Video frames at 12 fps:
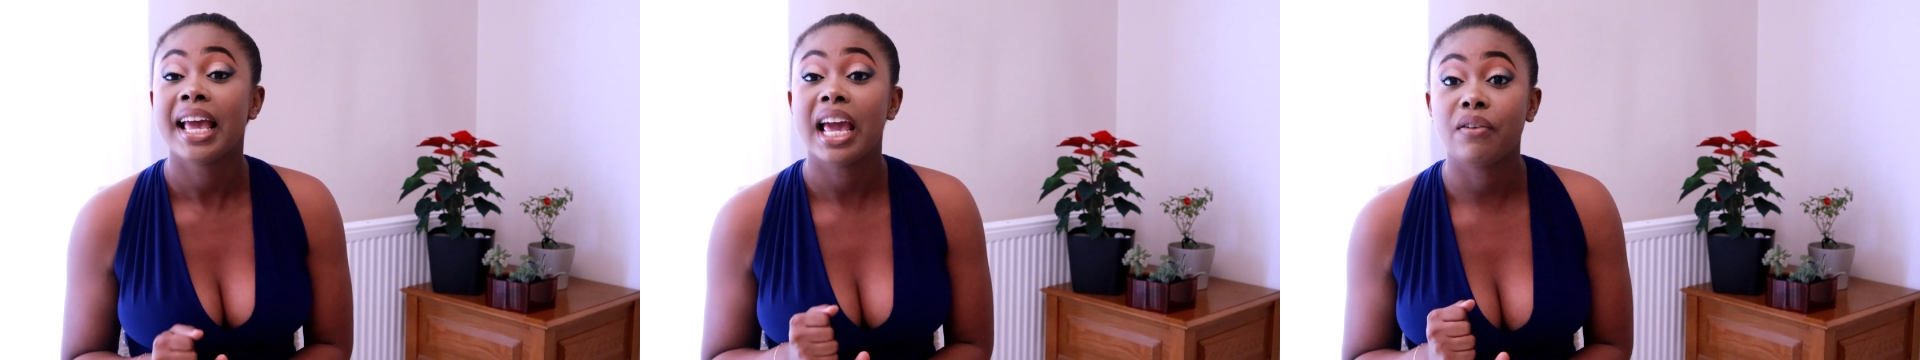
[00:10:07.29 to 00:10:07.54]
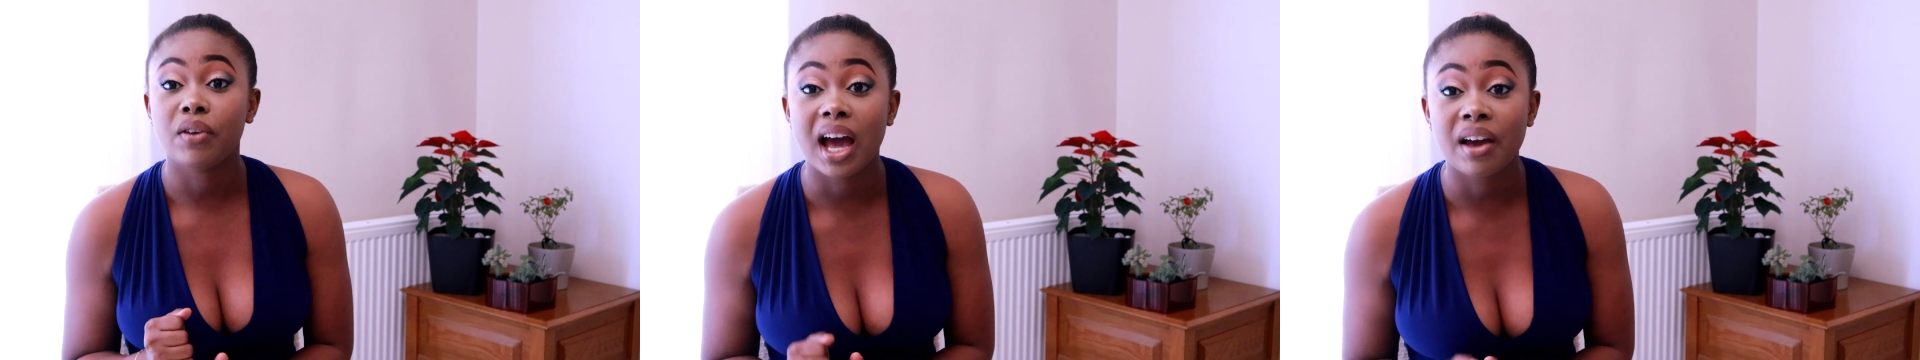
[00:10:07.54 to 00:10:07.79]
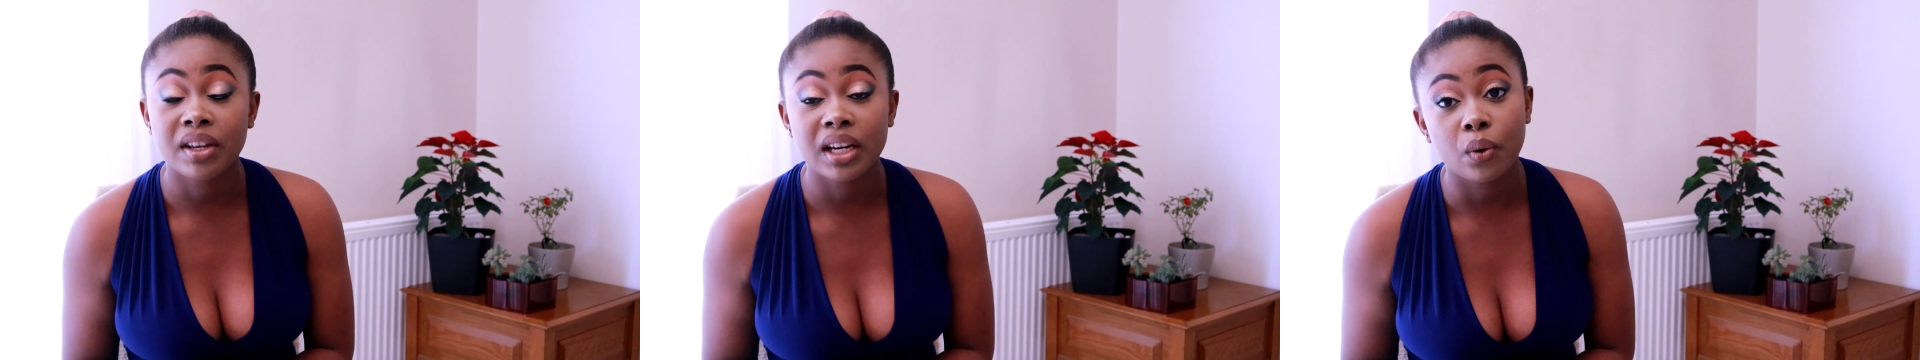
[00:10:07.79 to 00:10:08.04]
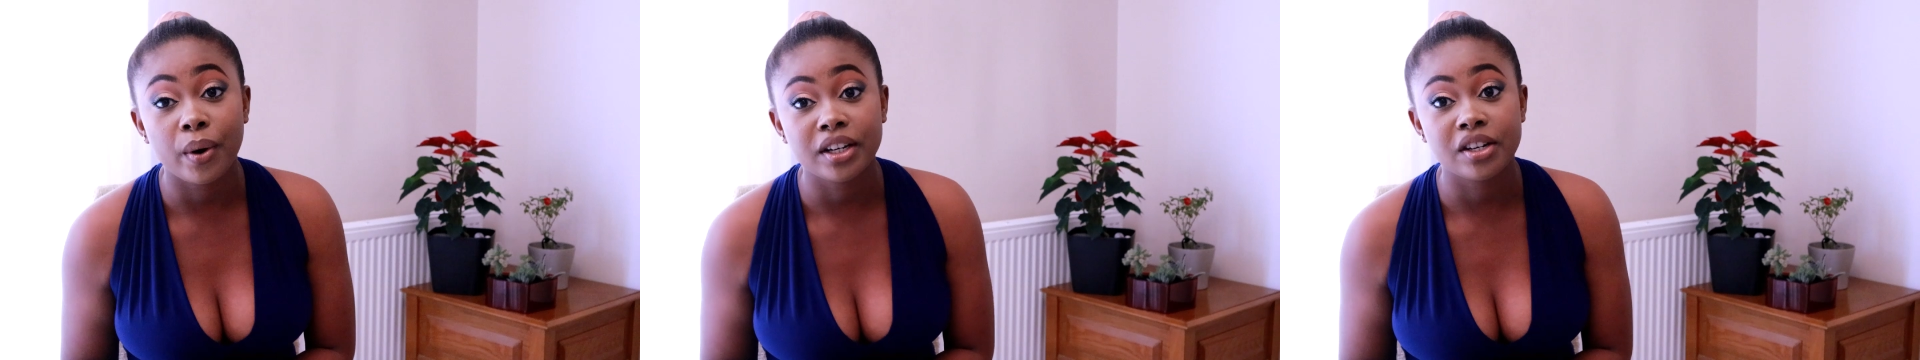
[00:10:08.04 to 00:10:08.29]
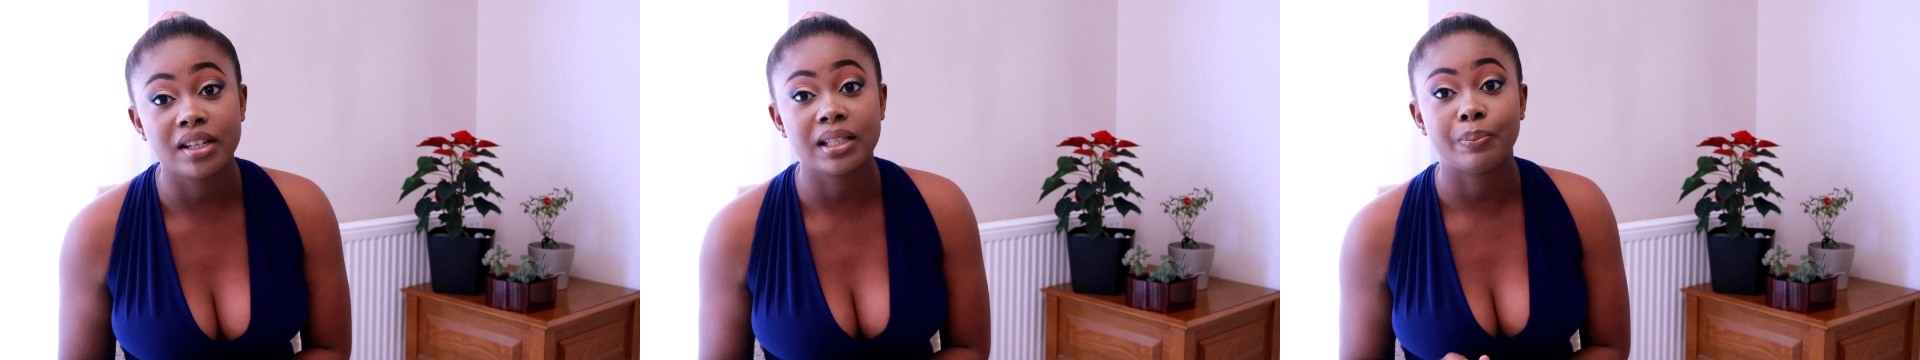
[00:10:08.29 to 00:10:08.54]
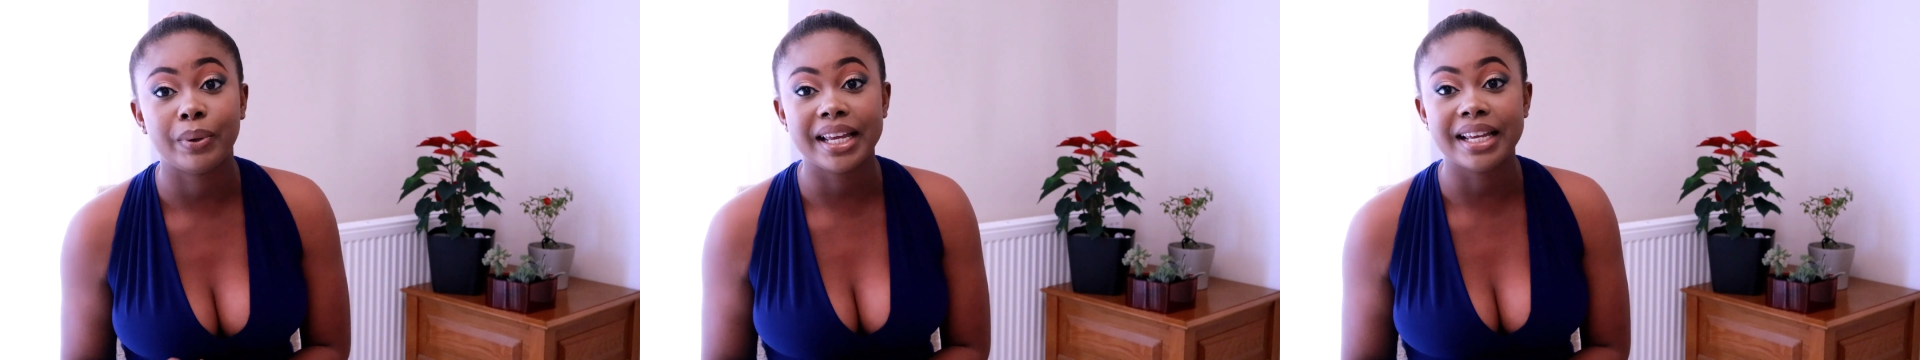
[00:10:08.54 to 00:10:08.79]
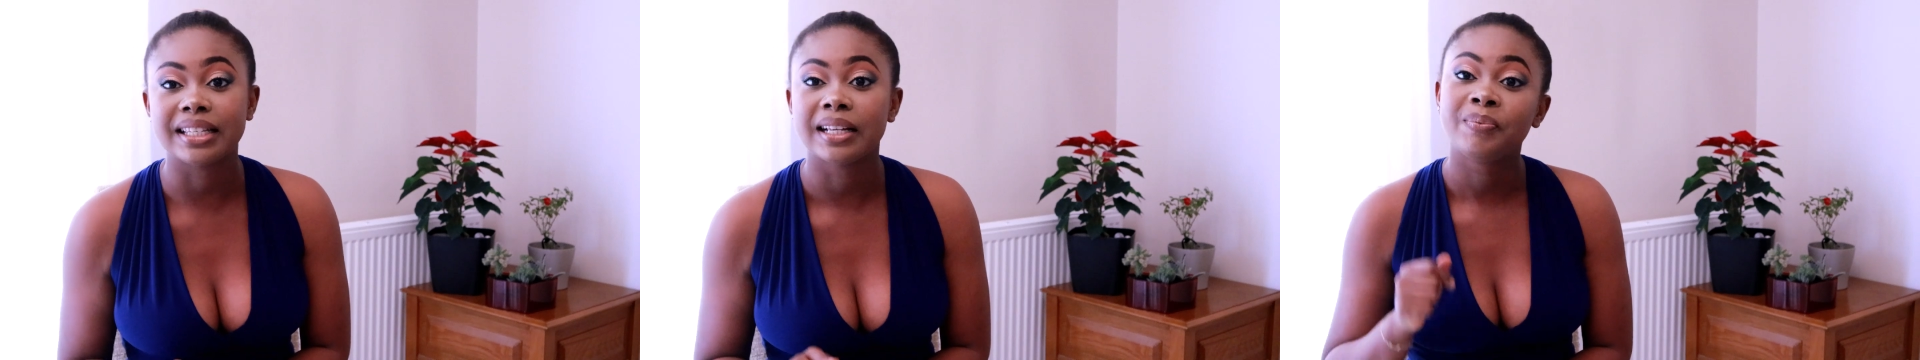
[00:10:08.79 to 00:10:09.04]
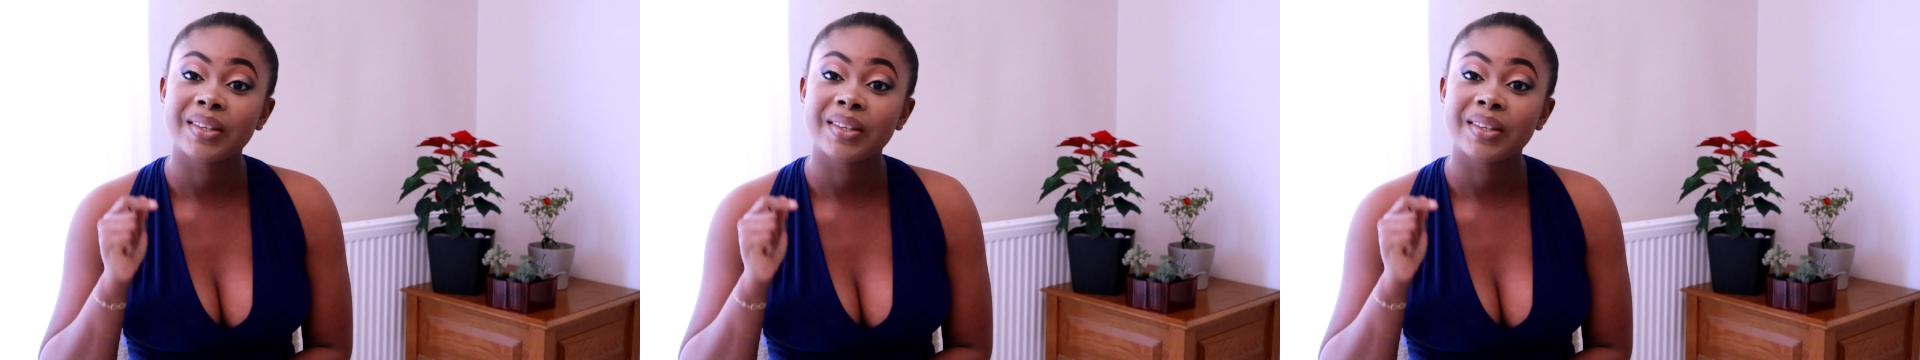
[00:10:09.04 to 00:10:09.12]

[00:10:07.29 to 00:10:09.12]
If you have any questions, please